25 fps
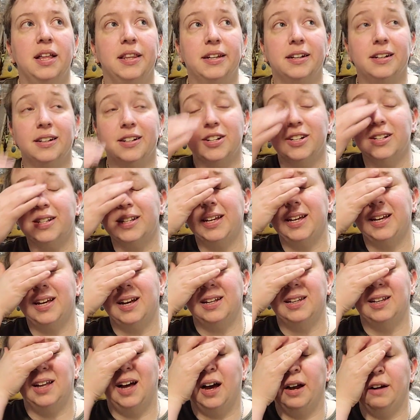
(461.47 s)
There are just like
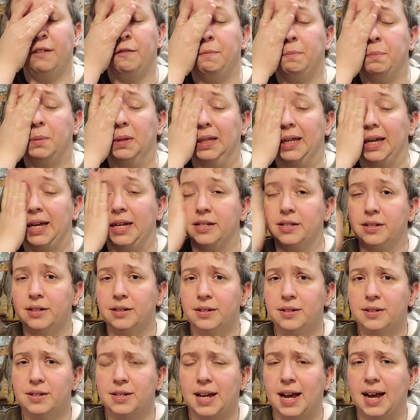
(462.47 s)
a lot of
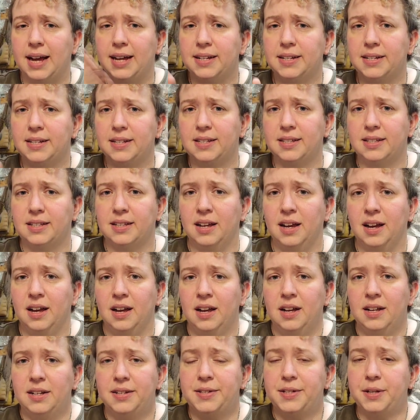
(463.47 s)
blazers as
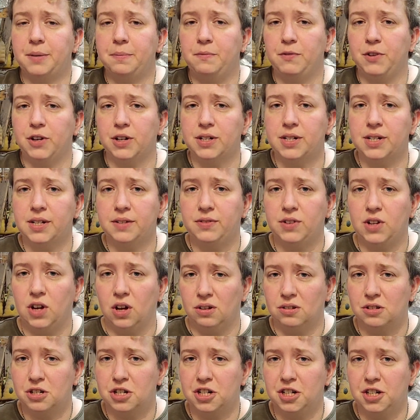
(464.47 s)
subversive
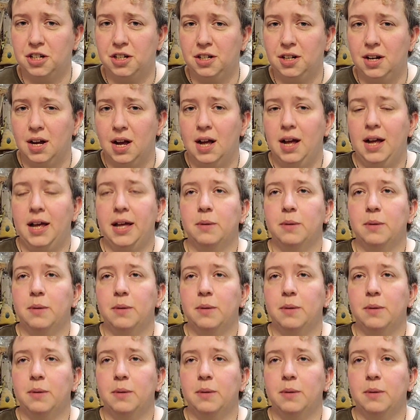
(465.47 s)
culture.